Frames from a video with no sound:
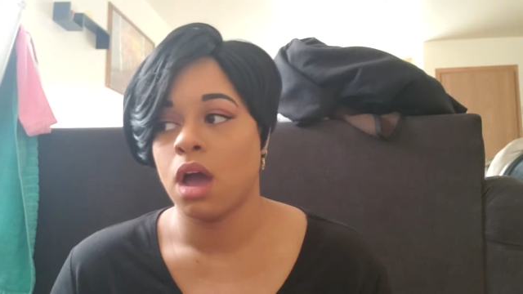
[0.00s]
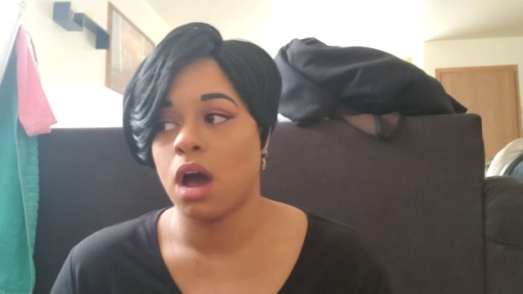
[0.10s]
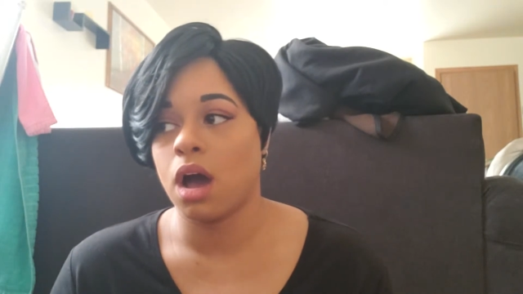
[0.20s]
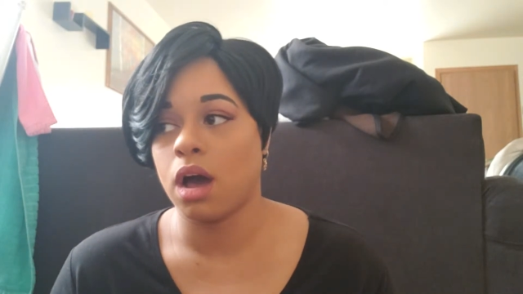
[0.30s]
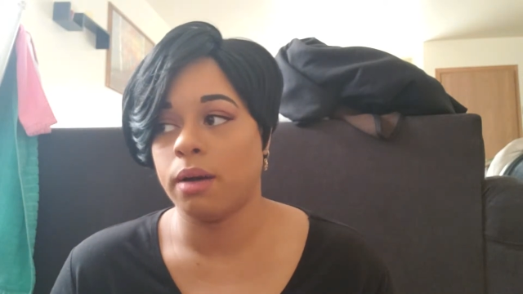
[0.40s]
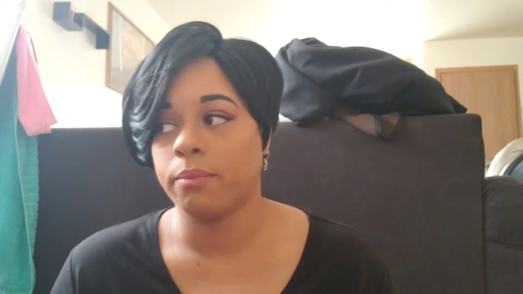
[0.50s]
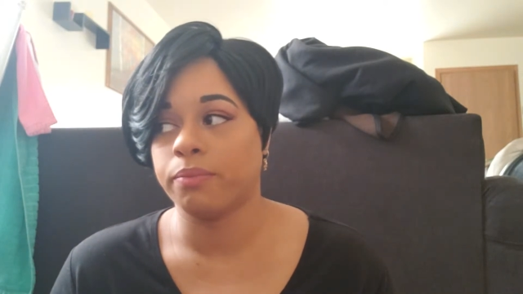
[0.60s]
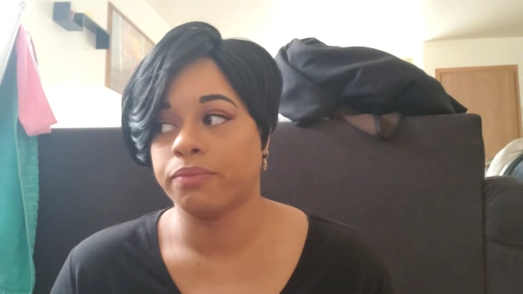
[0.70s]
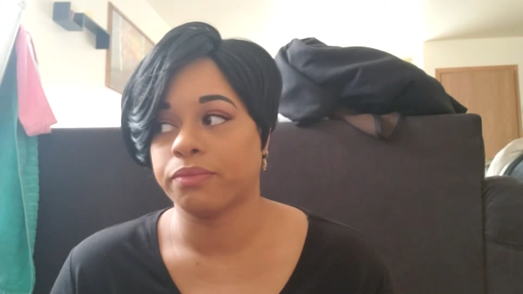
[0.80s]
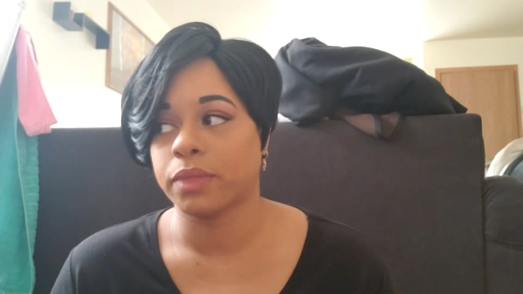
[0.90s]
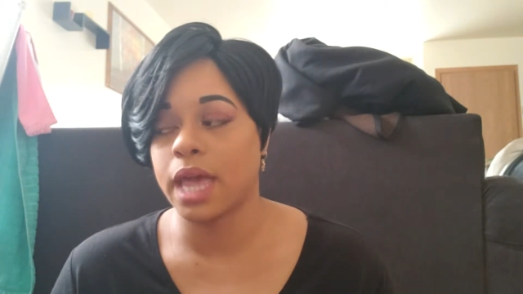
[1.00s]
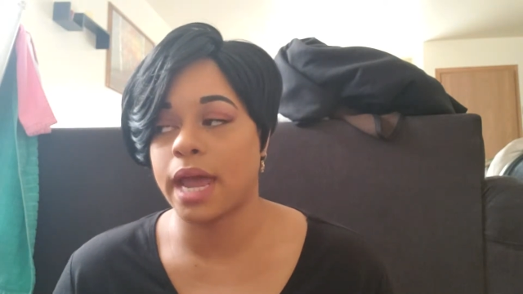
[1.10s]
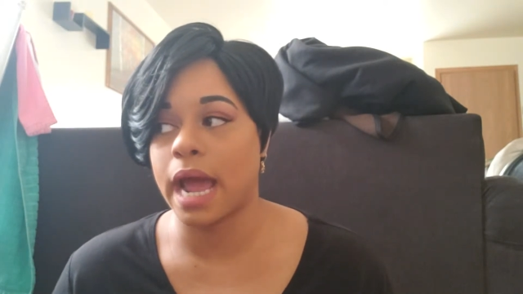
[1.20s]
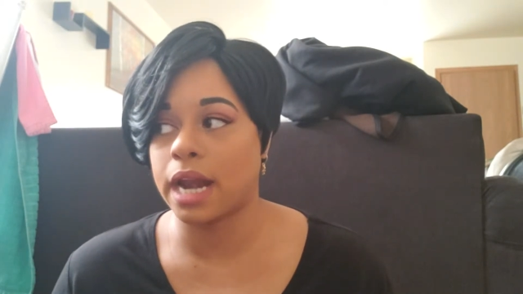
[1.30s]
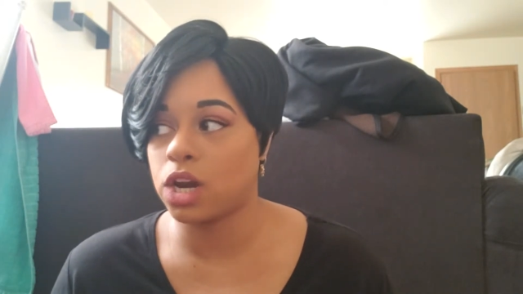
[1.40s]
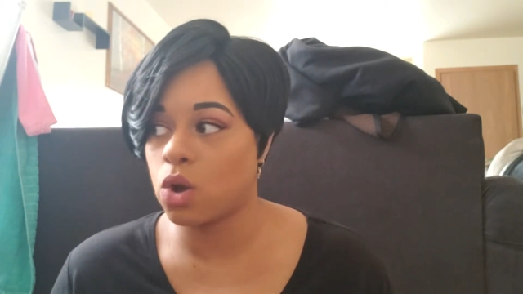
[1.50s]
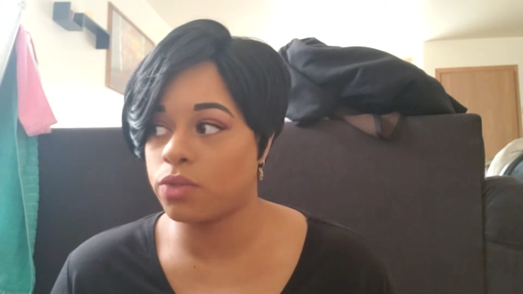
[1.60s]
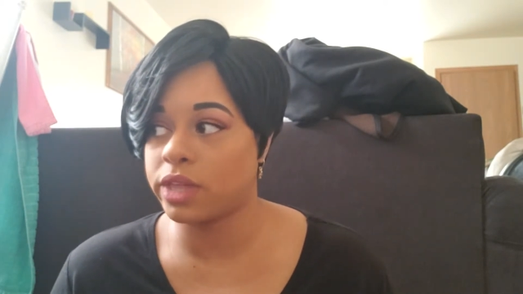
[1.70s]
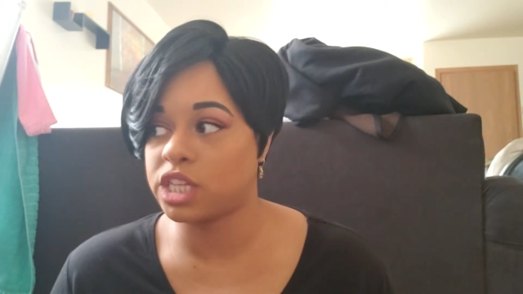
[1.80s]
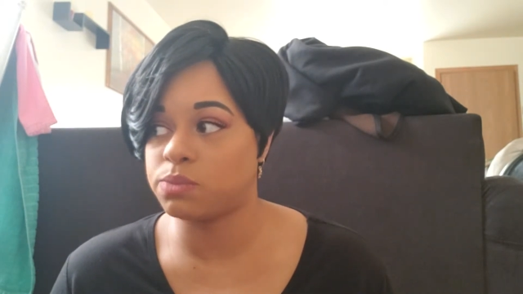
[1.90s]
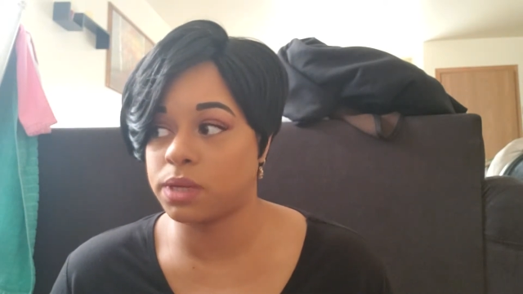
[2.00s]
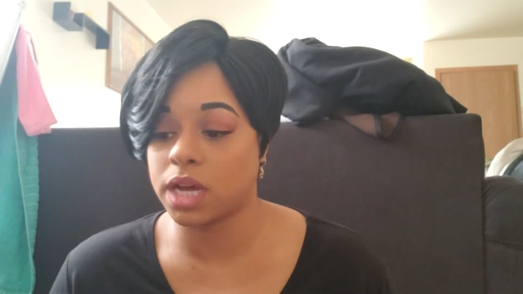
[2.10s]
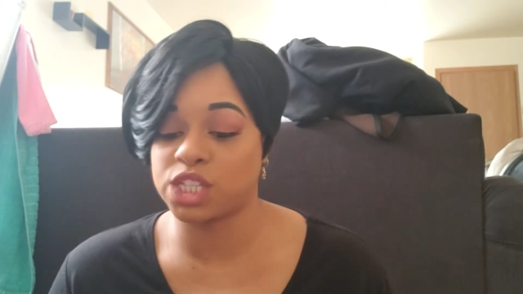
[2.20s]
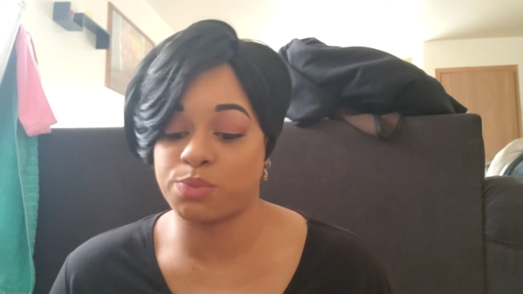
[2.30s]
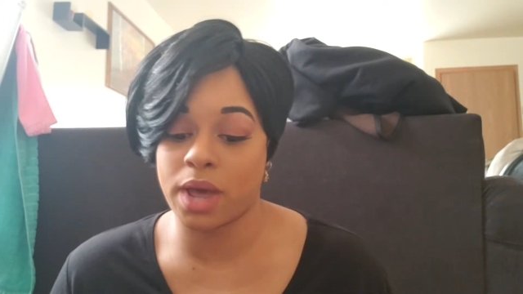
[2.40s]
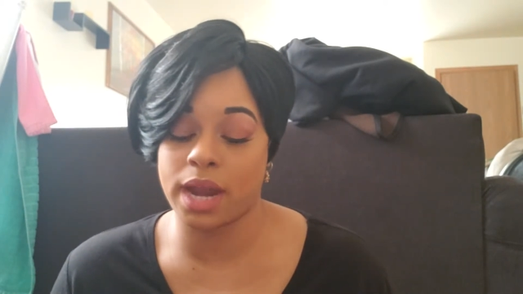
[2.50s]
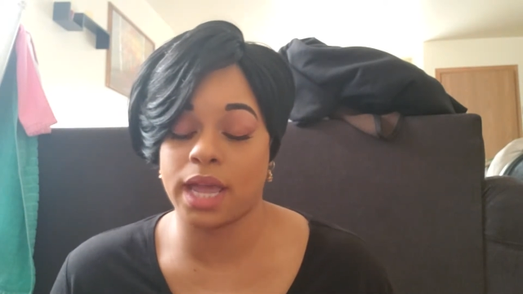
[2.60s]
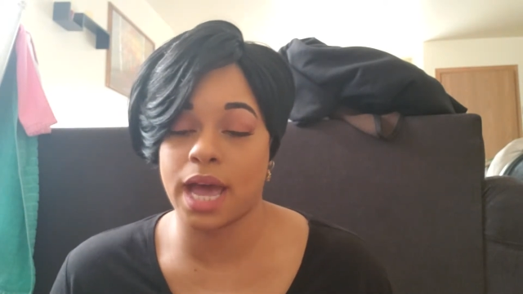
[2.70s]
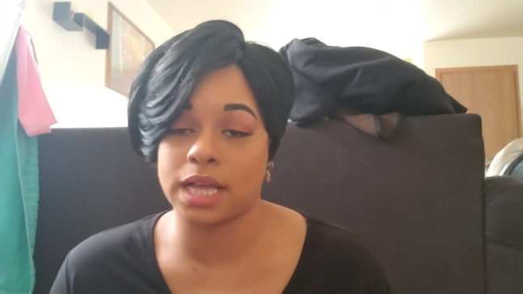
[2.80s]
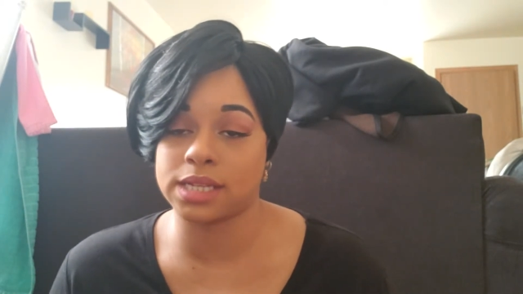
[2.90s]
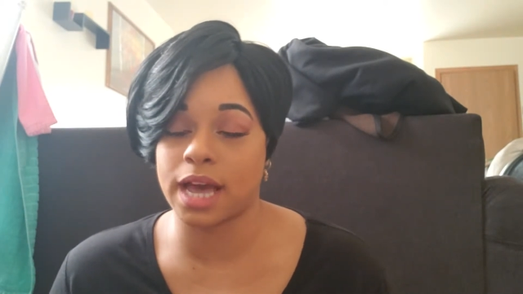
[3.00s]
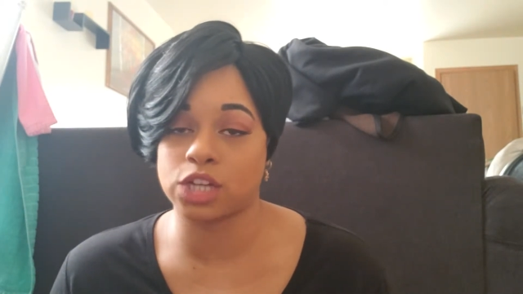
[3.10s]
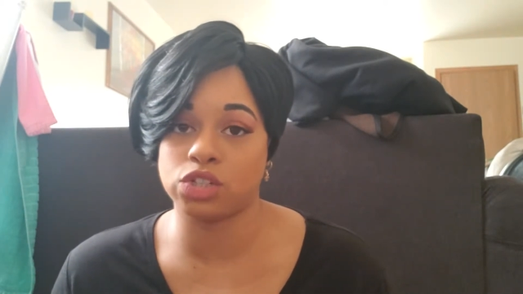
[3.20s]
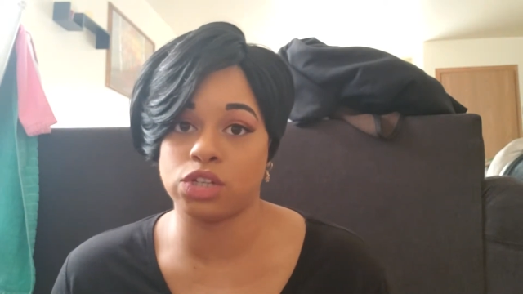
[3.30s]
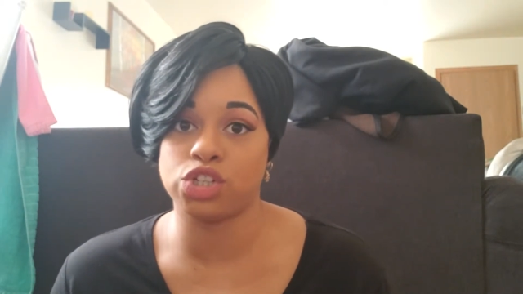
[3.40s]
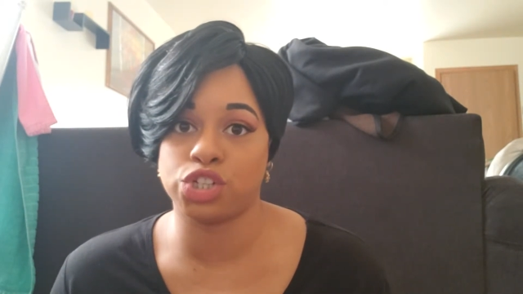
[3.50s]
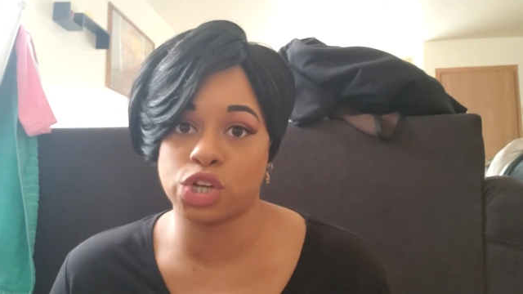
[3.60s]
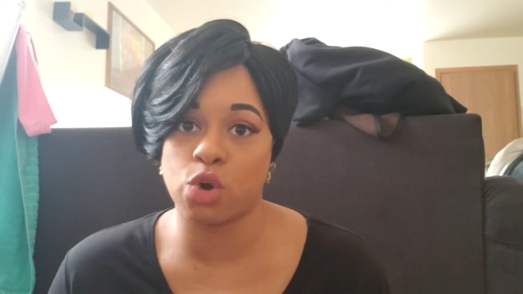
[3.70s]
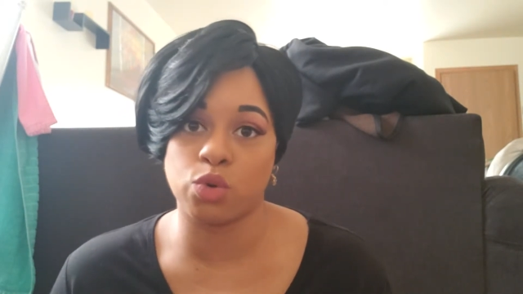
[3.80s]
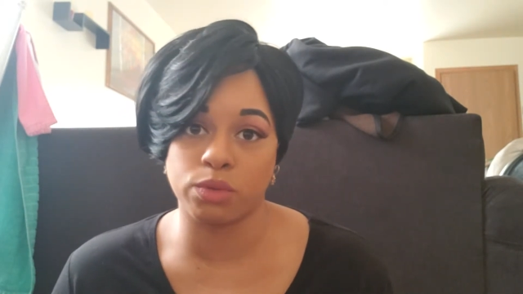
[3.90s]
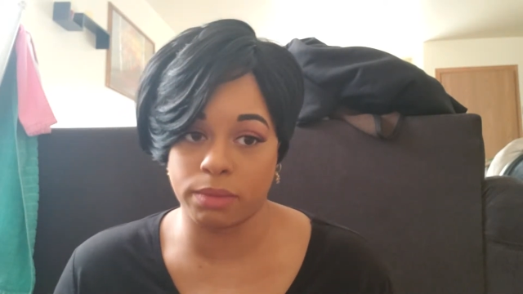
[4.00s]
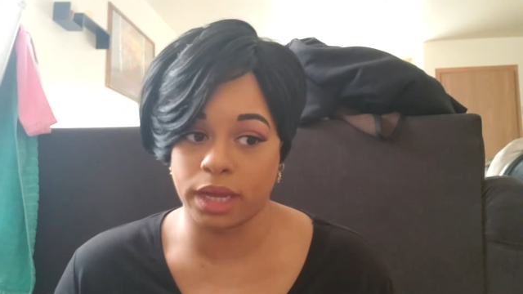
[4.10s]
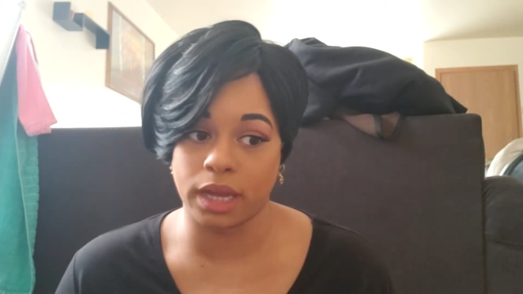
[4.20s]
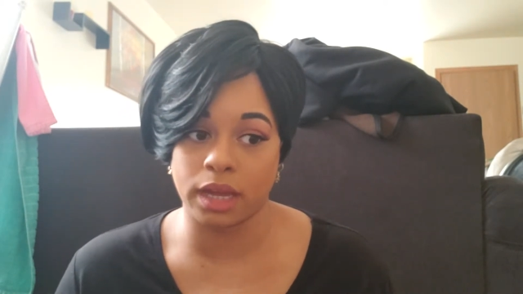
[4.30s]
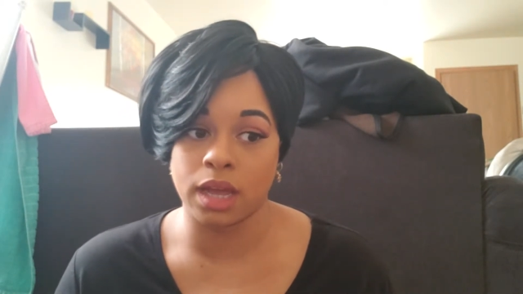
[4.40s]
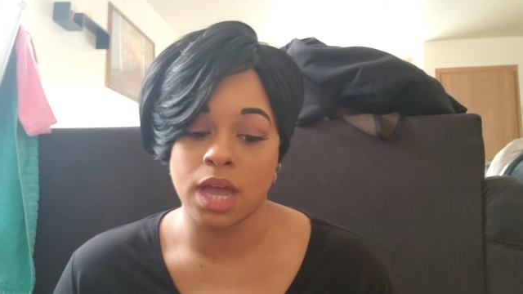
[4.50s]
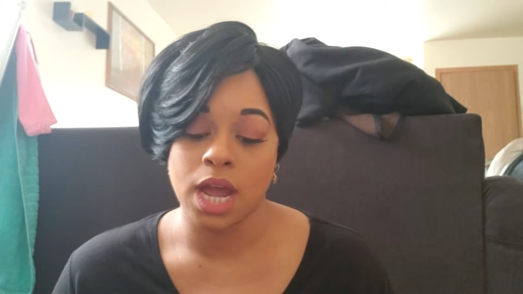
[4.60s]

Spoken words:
And I know this because Penny has actually showed me